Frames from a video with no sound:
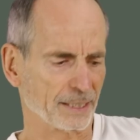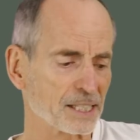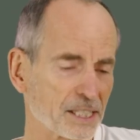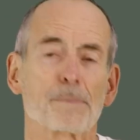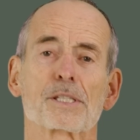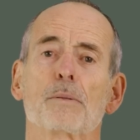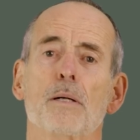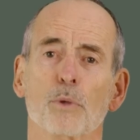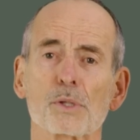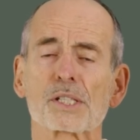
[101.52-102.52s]
However, at
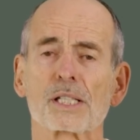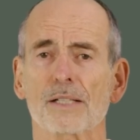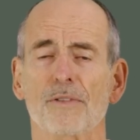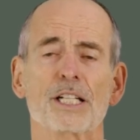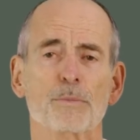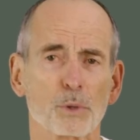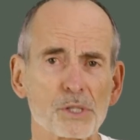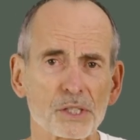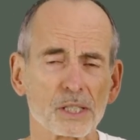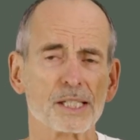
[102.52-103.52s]
this point, there are
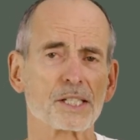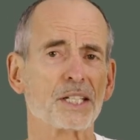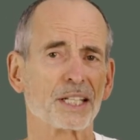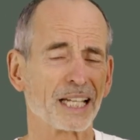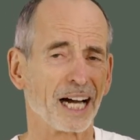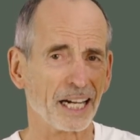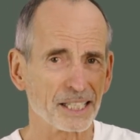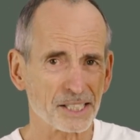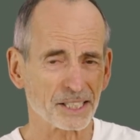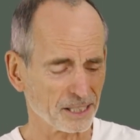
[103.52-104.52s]
muscles, since the muscles are
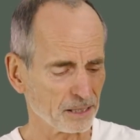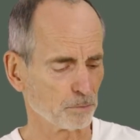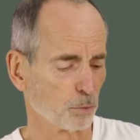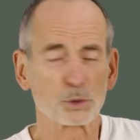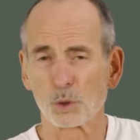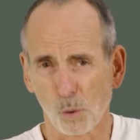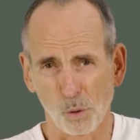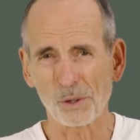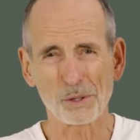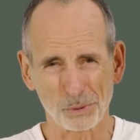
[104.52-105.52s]
genuinely the only
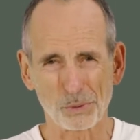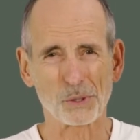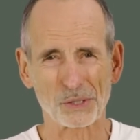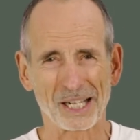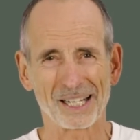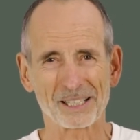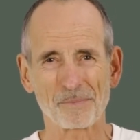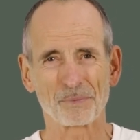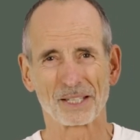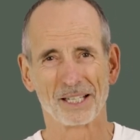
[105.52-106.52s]
engines, so to speak,
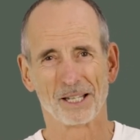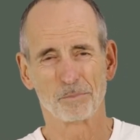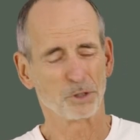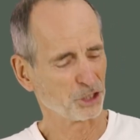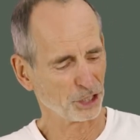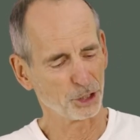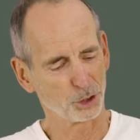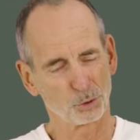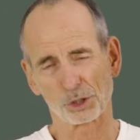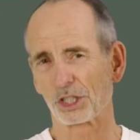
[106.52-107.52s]
with which you
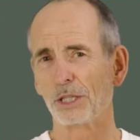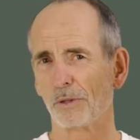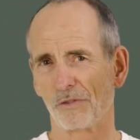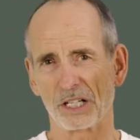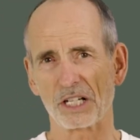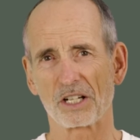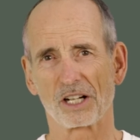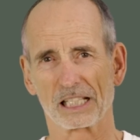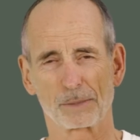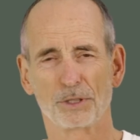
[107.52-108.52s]
can move the knee, with
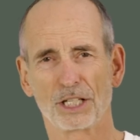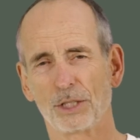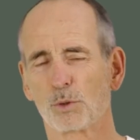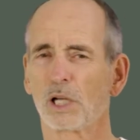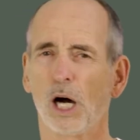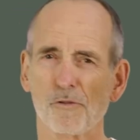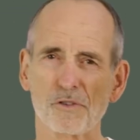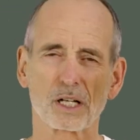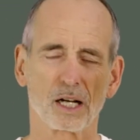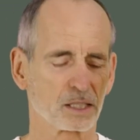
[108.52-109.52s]
which you can walk,
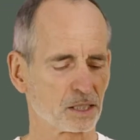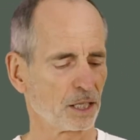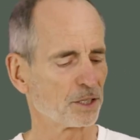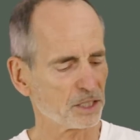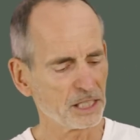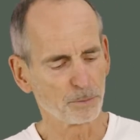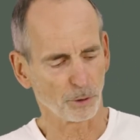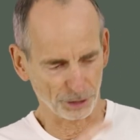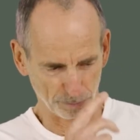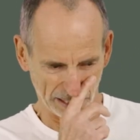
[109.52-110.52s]
perform a squat, and
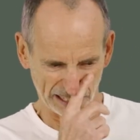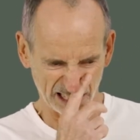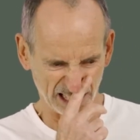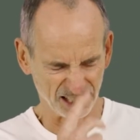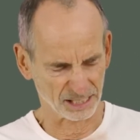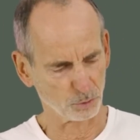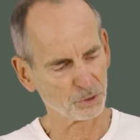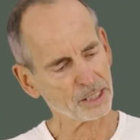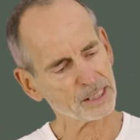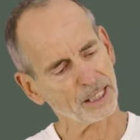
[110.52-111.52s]
all these other related
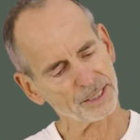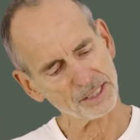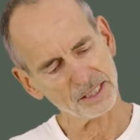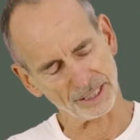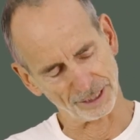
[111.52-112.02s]
activities.